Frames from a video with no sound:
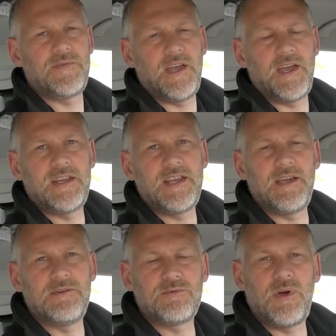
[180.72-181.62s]
in
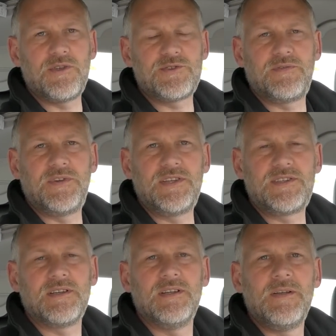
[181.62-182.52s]
here as well. So if you need
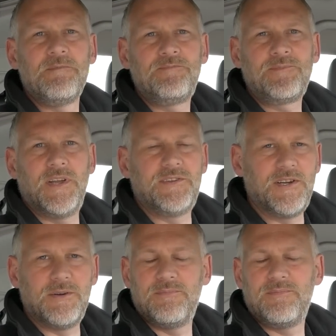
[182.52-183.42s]
to, I
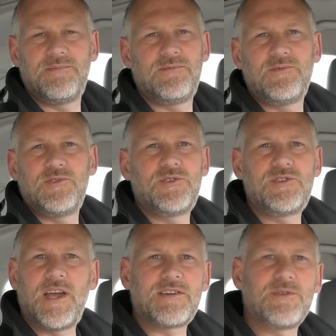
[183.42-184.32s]
don't know, check